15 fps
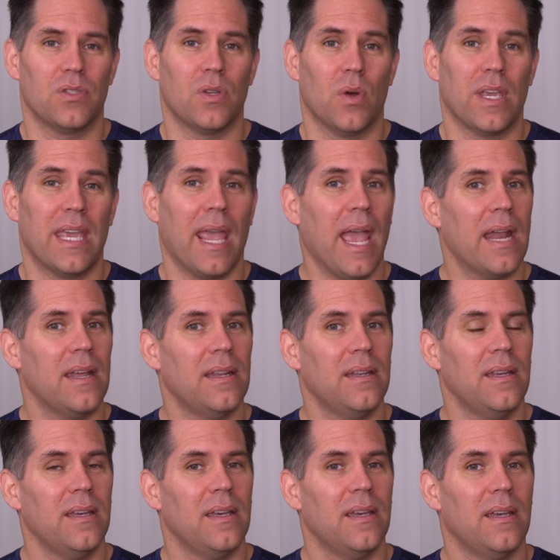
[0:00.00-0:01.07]
So
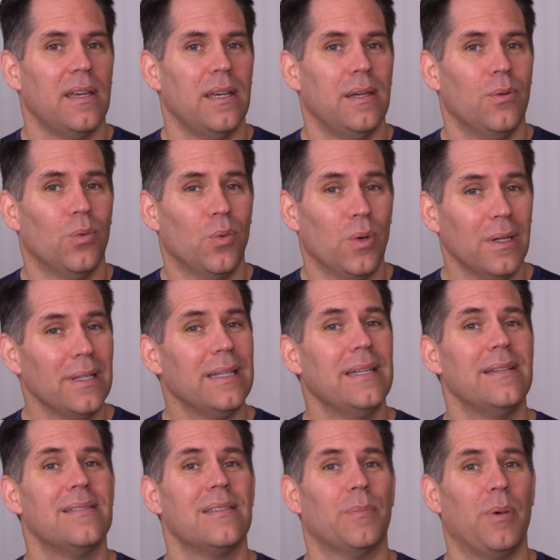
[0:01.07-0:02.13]
Canon really
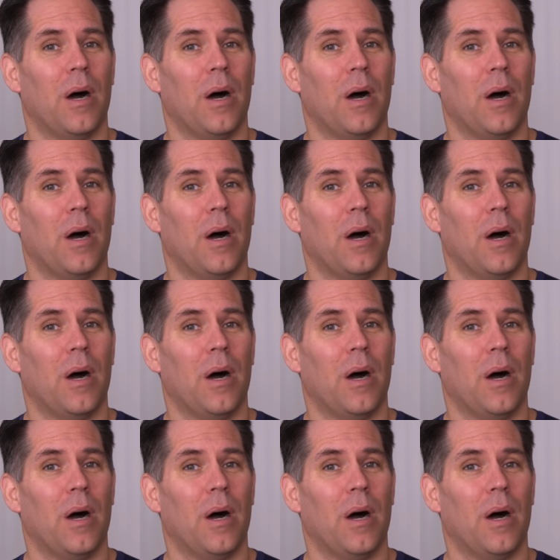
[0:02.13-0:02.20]
needs to